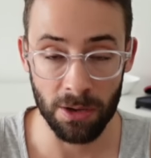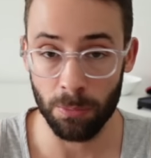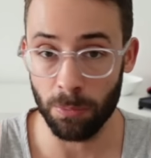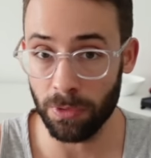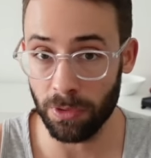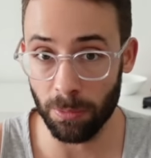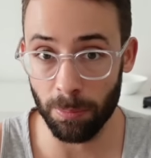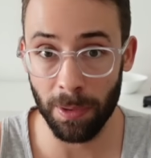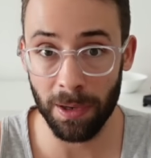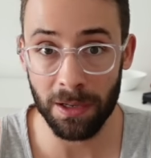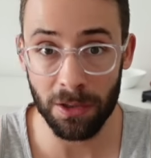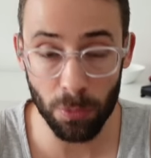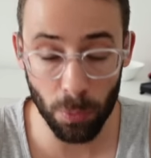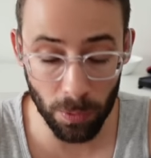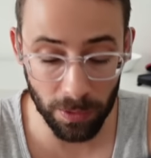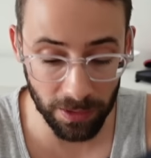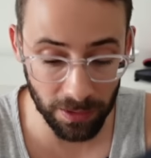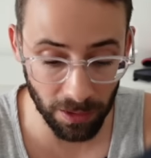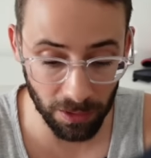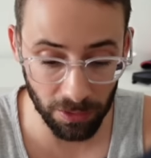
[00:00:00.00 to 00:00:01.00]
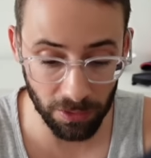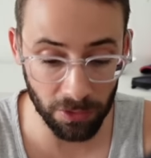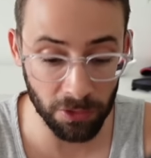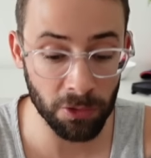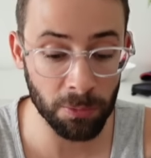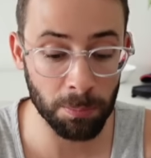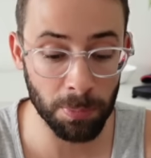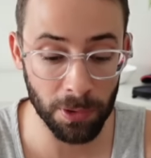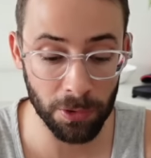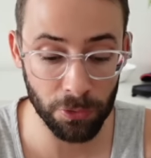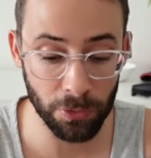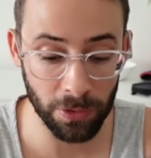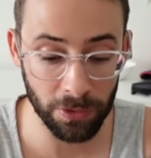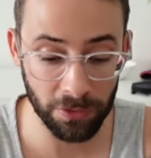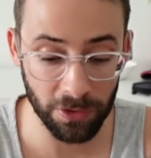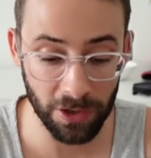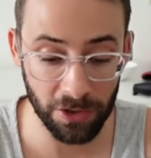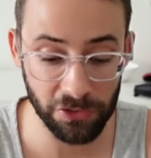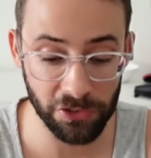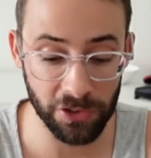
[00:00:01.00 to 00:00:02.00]
When you're paying twenty dollars per
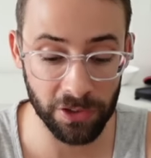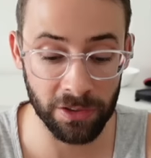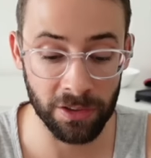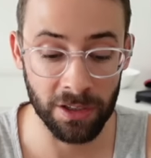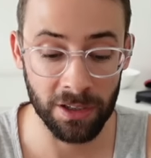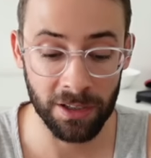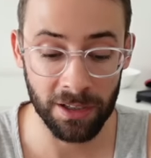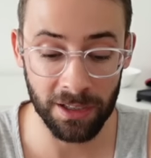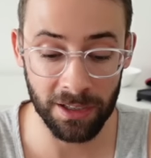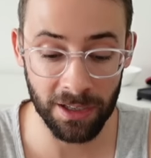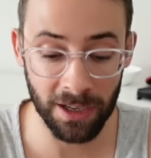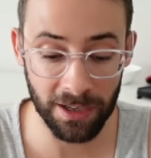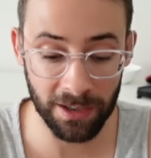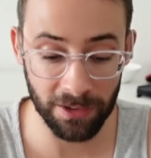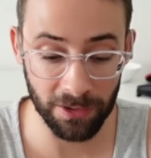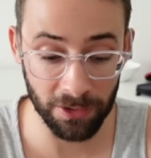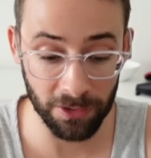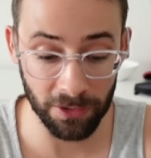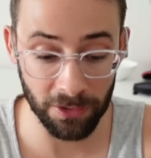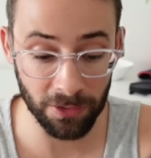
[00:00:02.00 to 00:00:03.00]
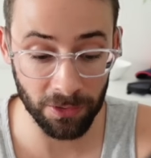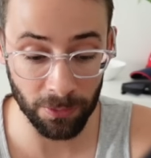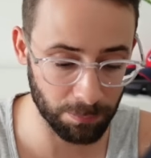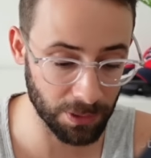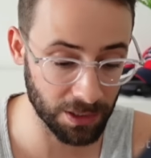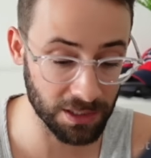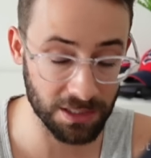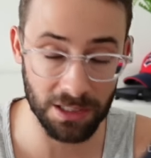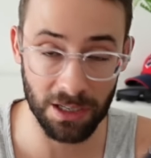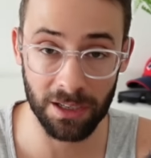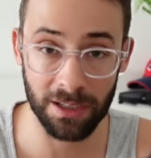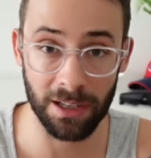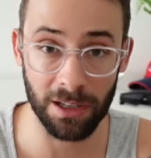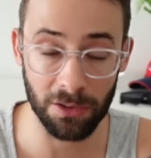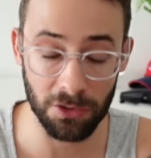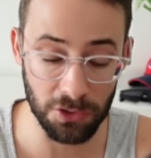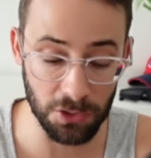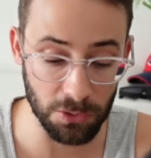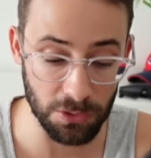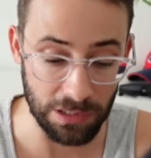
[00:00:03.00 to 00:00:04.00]
transaction, it kind of hurts because on
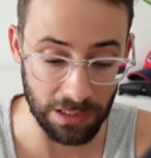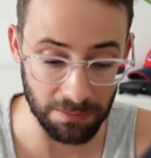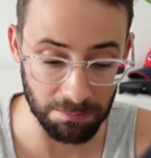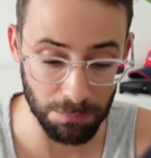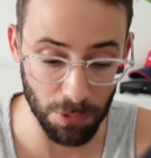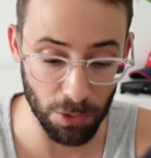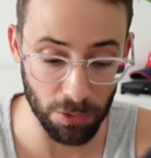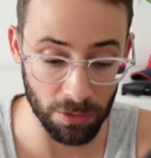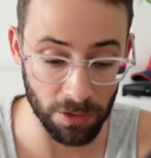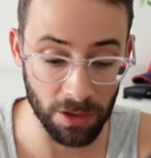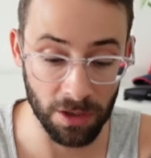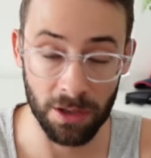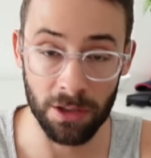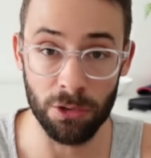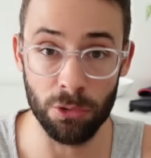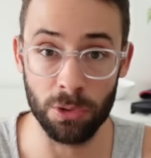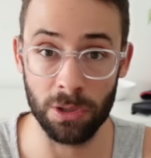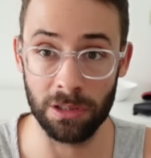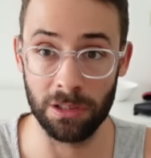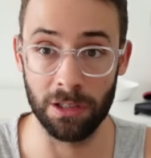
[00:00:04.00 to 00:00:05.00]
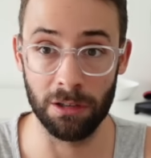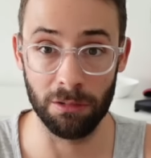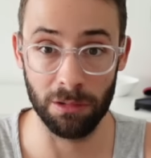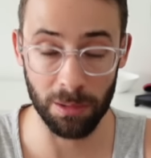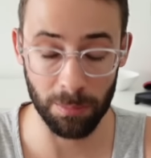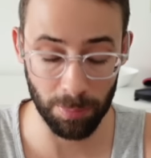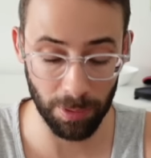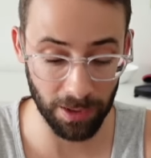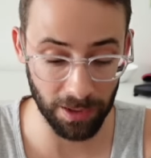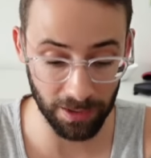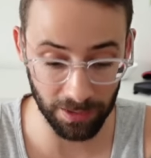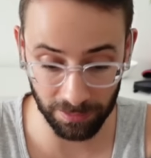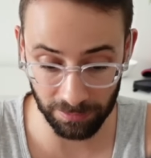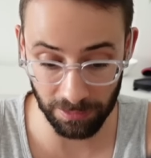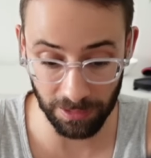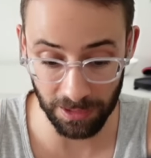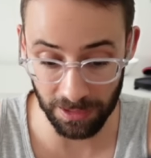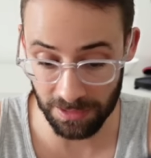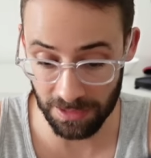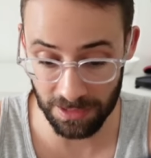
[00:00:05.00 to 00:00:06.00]
L twos like Mode, you can literally pay
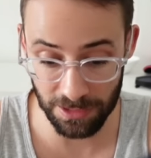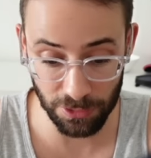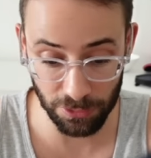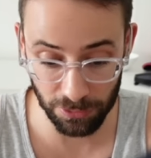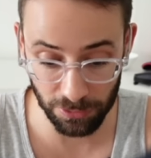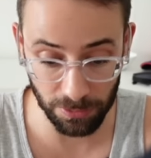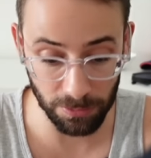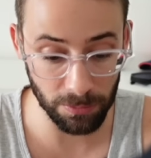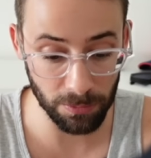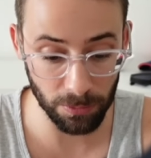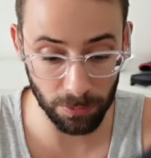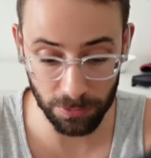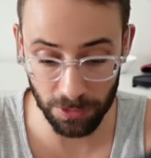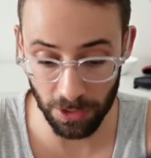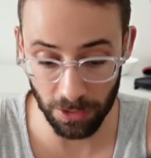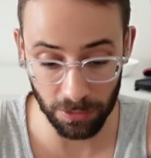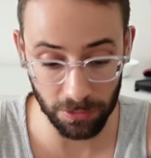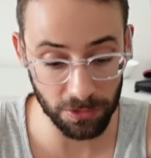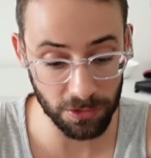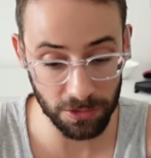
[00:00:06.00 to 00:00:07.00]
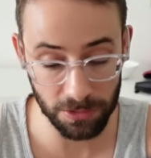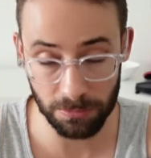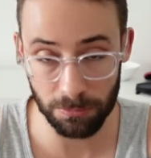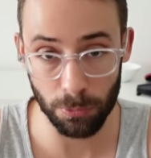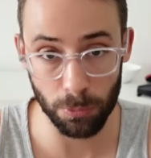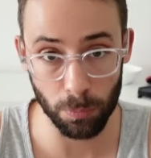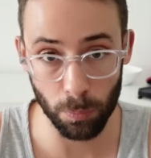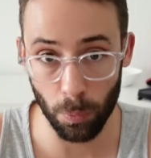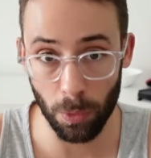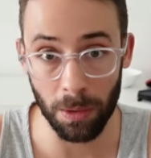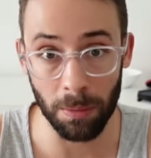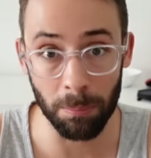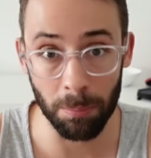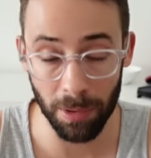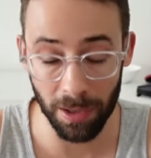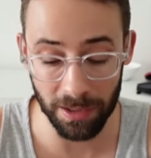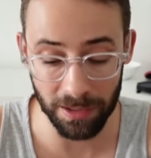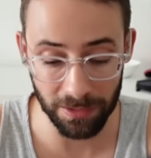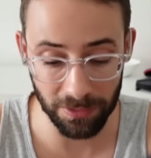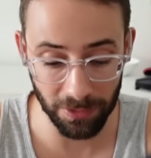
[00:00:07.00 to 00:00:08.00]
like zero dollars or one penny